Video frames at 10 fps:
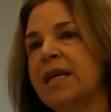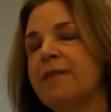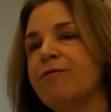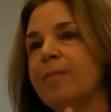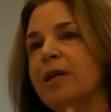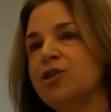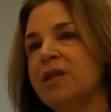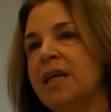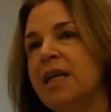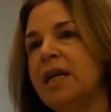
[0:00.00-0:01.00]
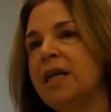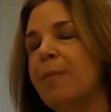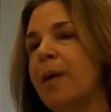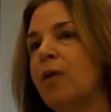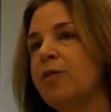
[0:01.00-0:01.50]
the information they need
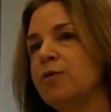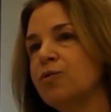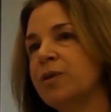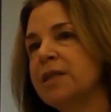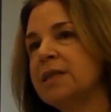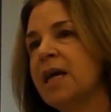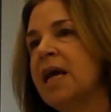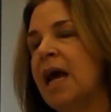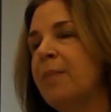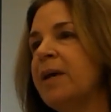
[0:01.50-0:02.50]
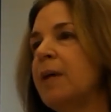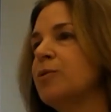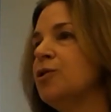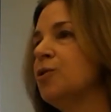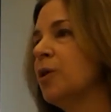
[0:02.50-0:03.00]
about those risks, and be able to